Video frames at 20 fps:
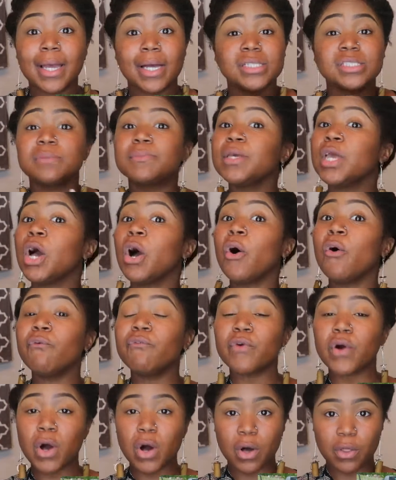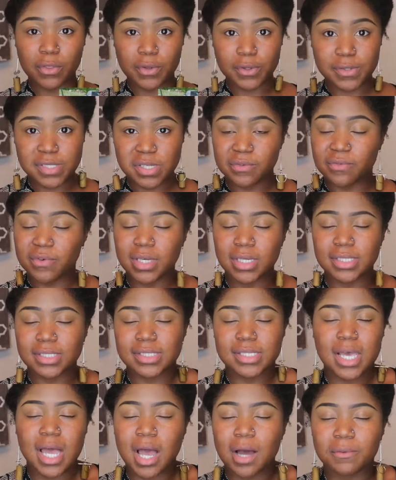I got to be home for all those
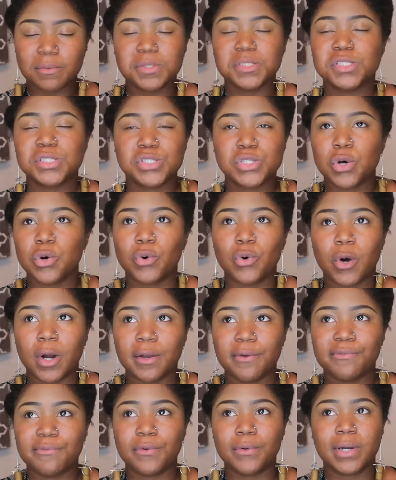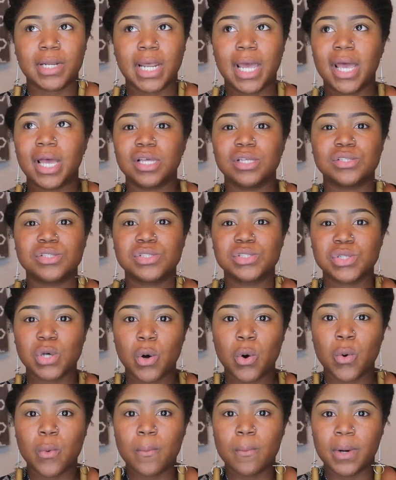events. I was so grateful, and I had so
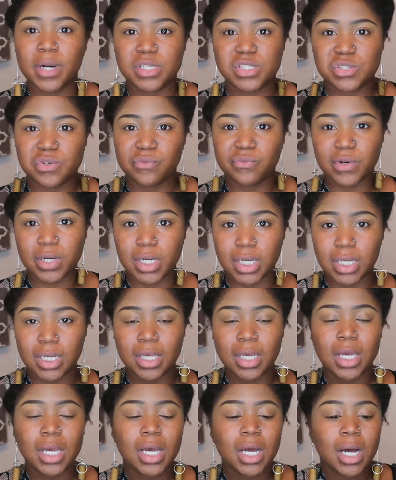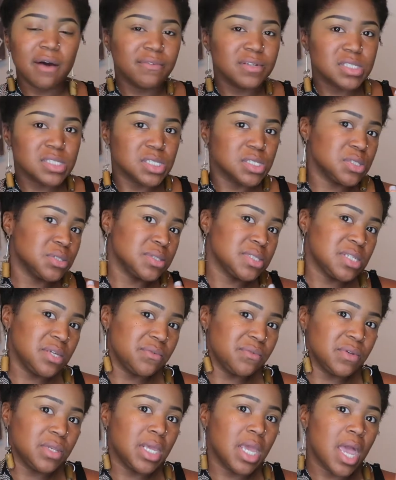much fun. Calvin's sister
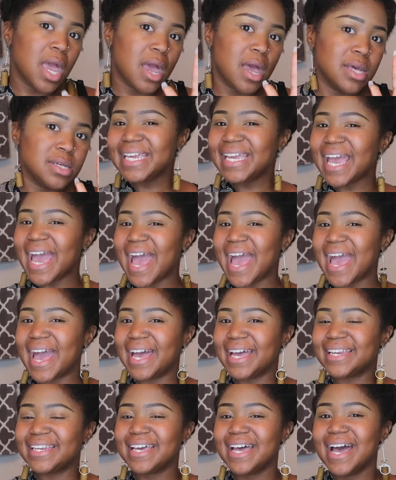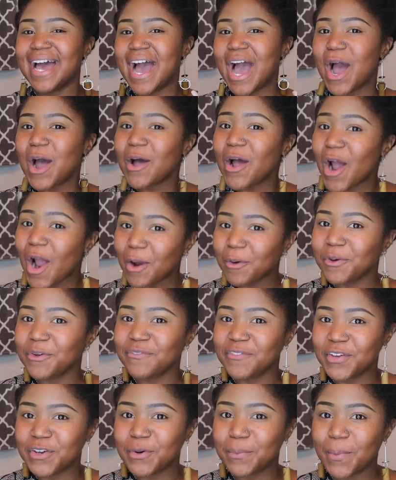Tiffany had our
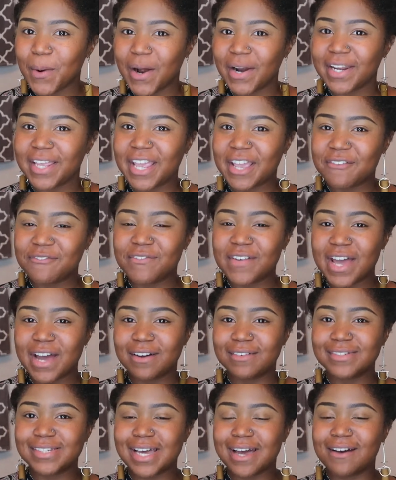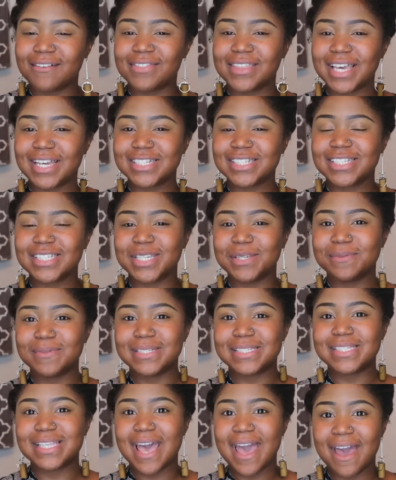reveal party and found out that she
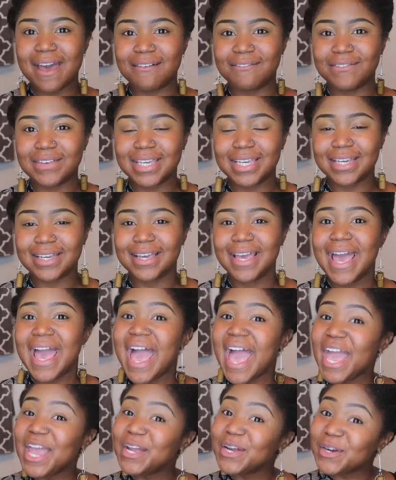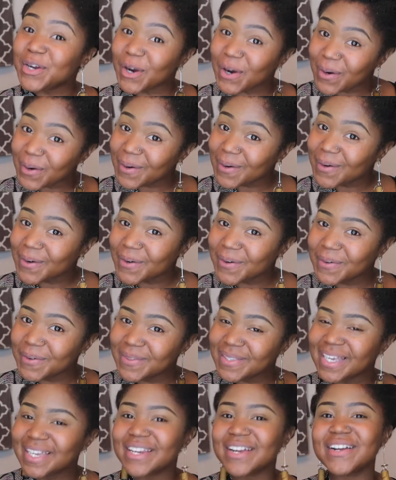was having a
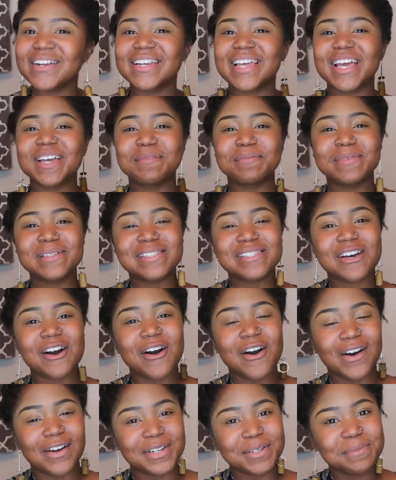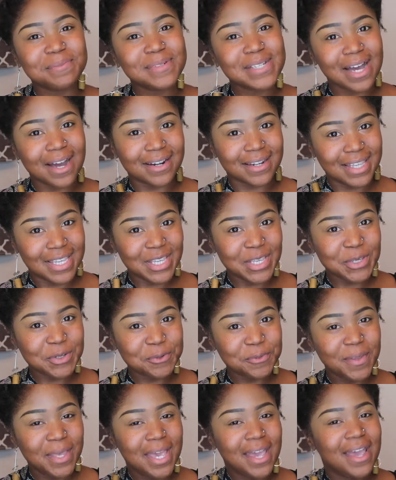girl, and her name was Autumn
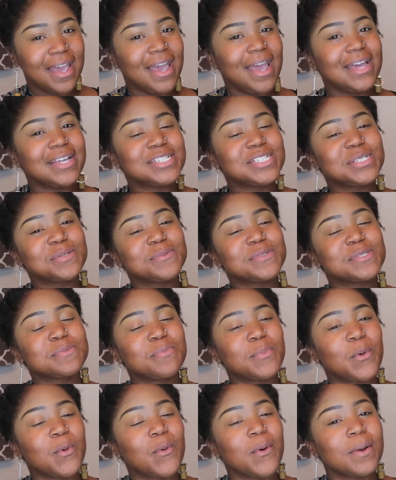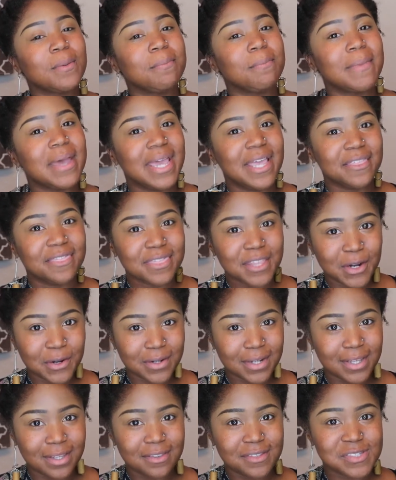Donahue, and she was born May
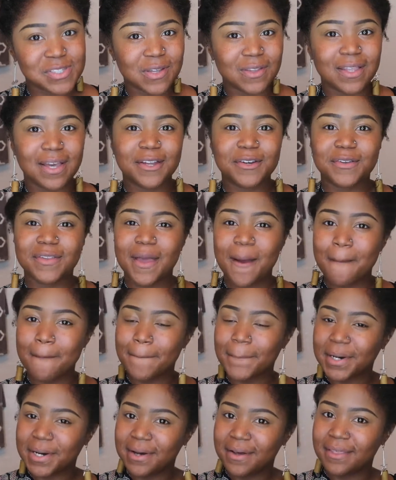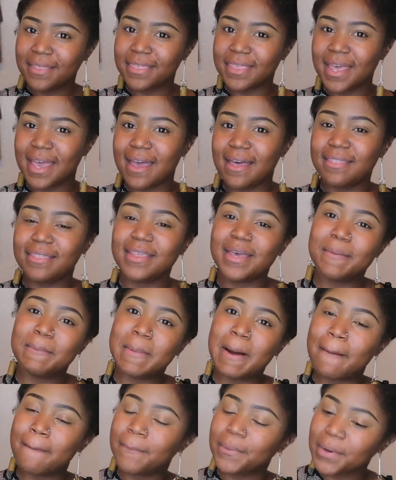30th, so later that month. And then
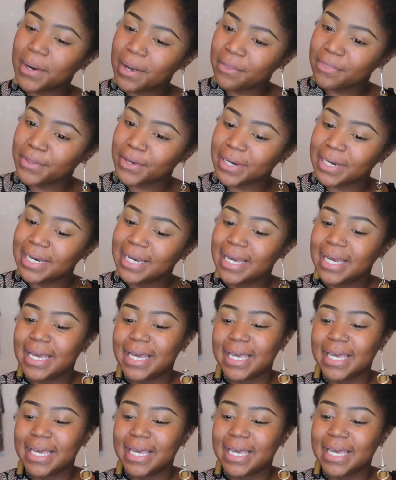my brother,